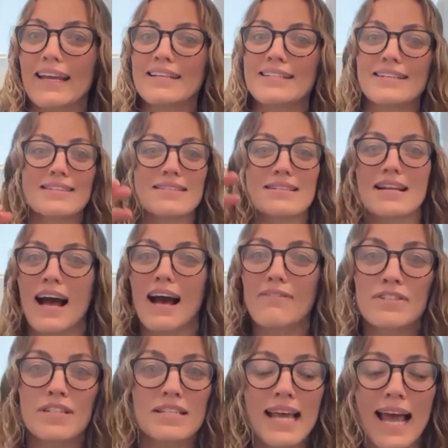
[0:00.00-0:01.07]
It doesn't
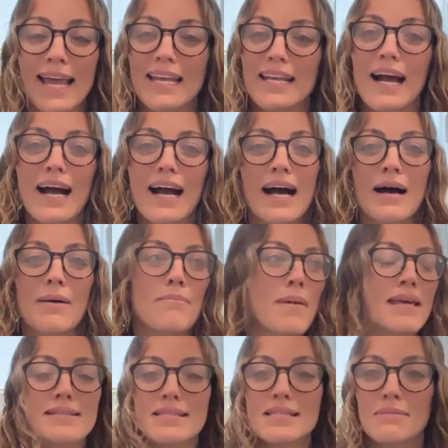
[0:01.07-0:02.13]
have to take
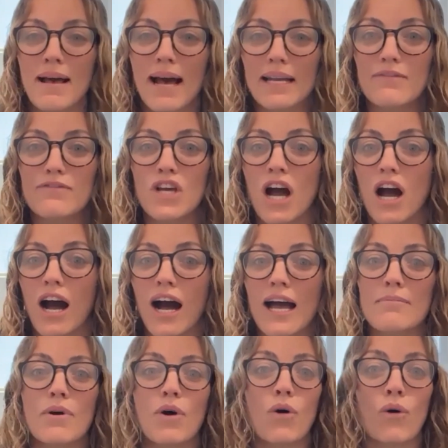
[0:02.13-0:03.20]
immense amount of
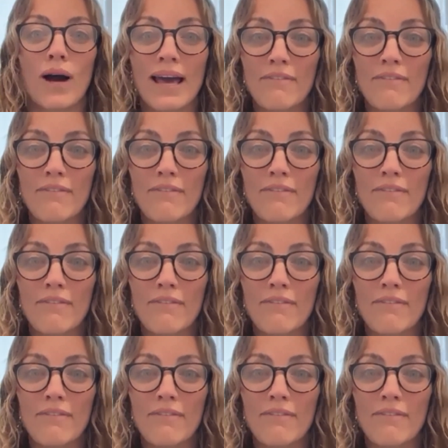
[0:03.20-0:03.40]
time or